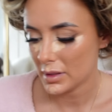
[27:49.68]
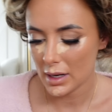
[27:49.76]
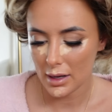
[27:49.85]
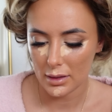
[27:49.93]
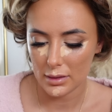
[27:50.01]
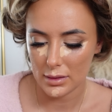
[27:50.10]

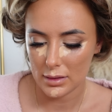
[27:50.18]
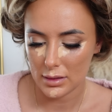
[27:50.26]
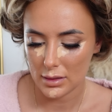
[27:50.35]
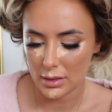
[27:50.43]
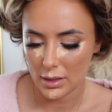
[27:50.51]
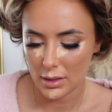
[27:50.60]

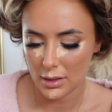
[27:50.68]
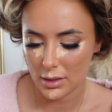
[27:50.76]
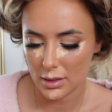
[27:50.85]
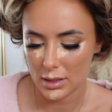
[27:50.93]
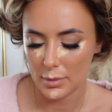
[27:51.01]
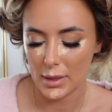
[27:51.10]
next.
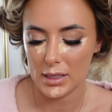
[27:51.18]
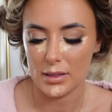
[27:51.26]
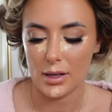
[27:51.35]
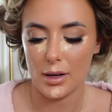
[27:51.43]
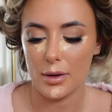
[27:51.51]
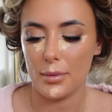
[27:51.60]

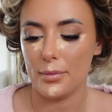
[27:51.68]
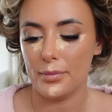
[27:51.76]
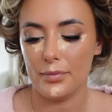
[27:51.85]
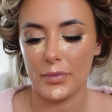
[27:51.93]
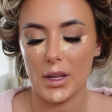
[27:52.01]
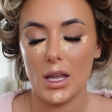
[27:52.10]
Espresso.
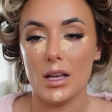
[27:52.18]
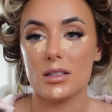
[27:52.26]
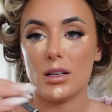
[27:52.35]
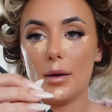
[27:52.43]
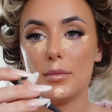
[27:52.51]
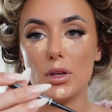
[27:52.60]

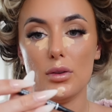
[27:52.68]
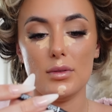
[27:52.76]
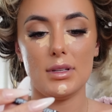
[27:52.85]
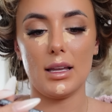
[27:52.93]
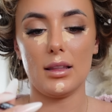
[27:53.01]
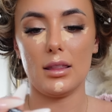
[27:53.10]
So I'm
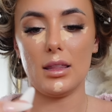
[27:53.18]
using